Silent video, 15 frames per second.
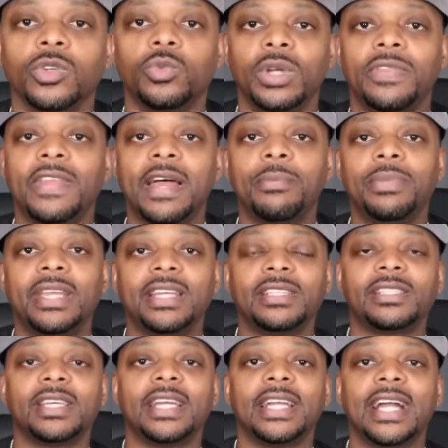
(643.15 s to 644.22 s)
With that being
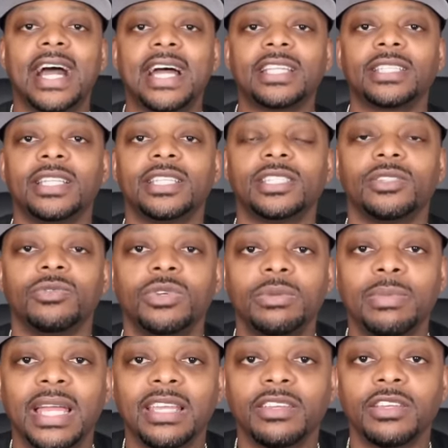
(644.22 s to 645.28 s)
said, guys, listen, we
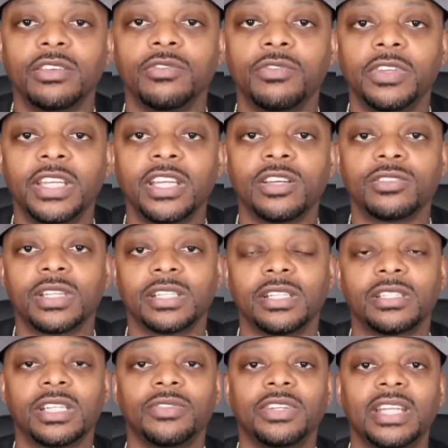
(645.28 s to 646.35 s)
make videos like
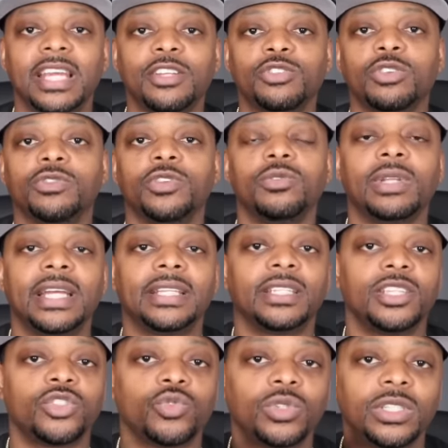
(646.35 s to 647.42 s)
this every day. So if you like
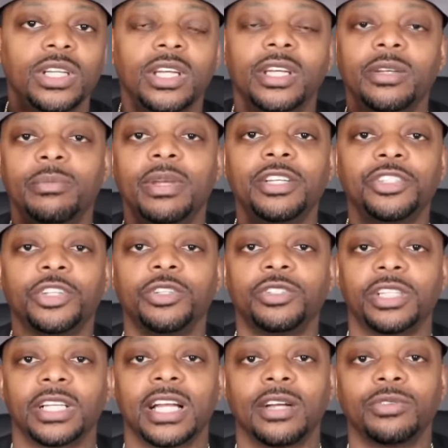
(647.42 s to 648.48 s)
this one, make sure you
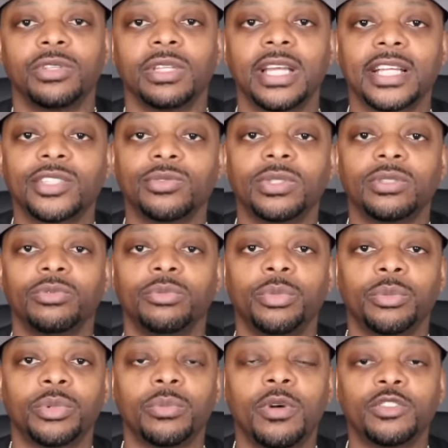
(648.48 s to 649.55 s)
check out the next one.
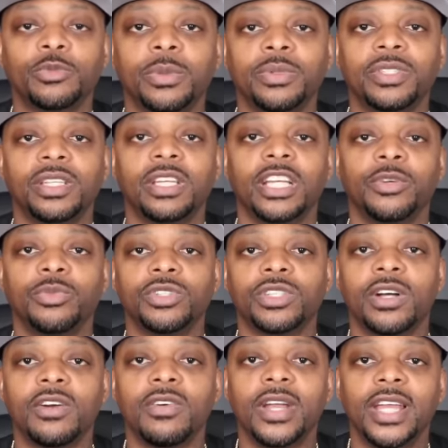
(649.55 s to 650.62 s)
Remember, most people see the end
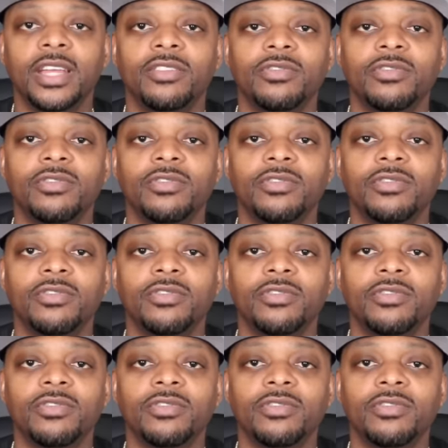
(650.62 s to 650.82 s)
result.